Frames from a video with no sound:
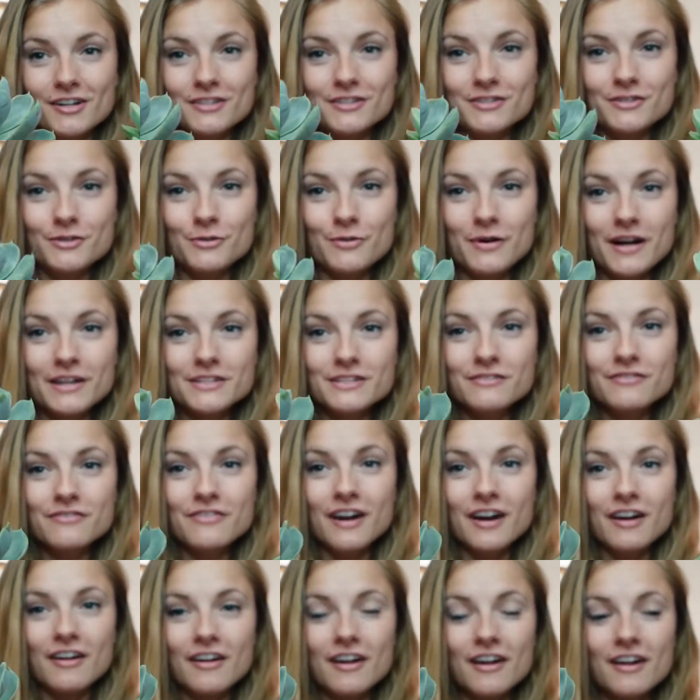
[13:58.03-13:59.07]
2
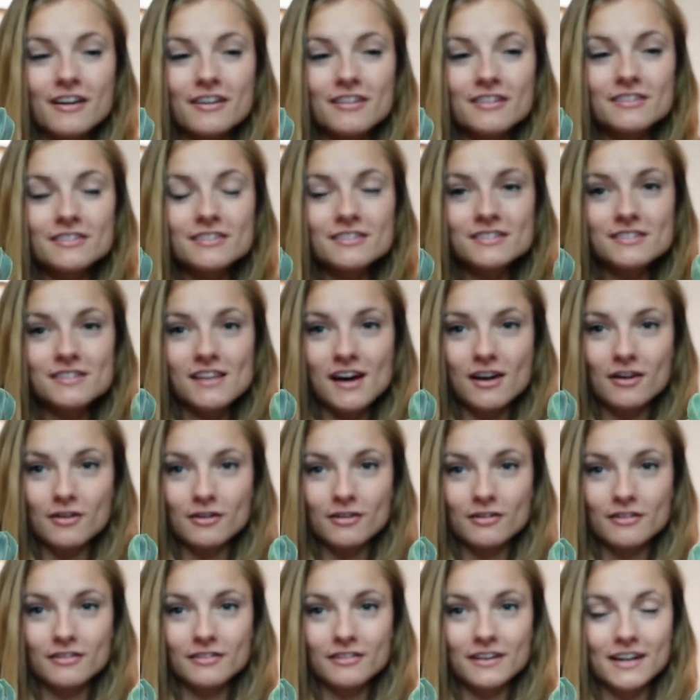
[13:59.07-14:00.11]
echeverias that
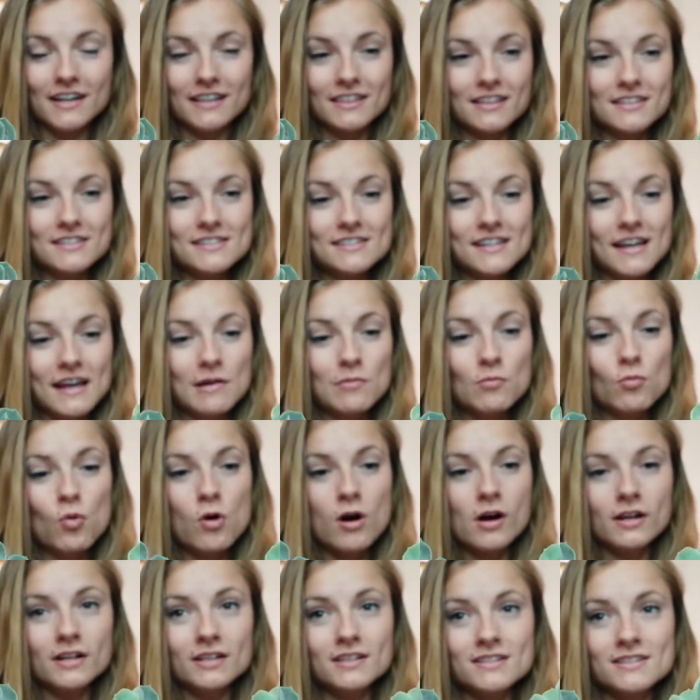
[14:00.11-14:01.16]
are like the same
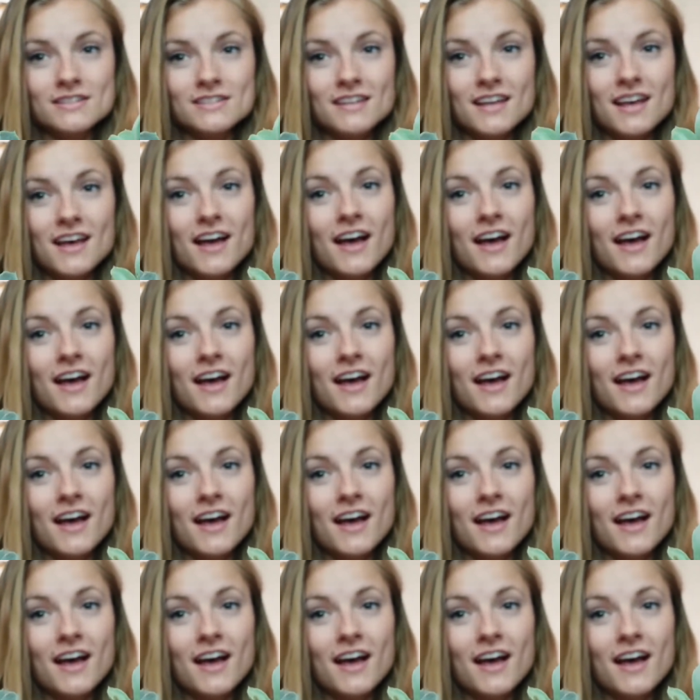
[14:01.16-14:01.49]
ones.